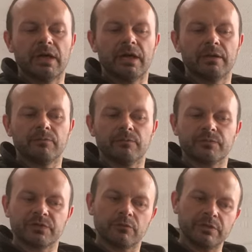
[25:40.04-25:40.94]
Uh,
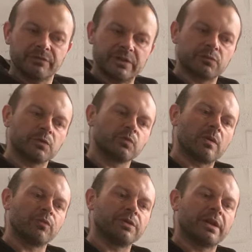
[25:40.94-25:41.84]
so if this was
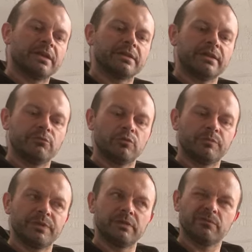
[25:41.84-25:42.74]
1.8, it
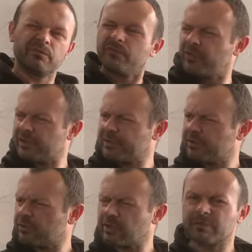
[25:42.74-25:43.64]
would be 50
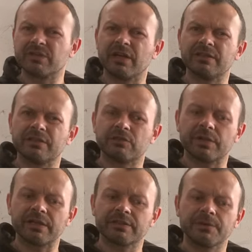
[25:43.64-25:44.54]
kilograms yeah. lighter,
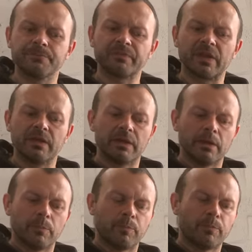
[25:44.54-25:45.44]
correct? Yeah.
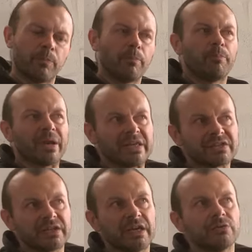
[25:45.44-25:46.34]
But
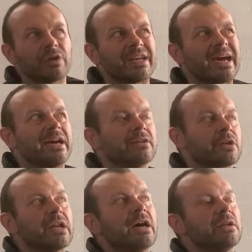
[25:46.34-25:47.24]
let's say reli
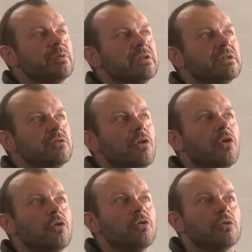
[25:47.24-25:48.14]
reliably
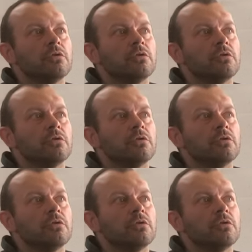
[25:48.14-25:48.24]
or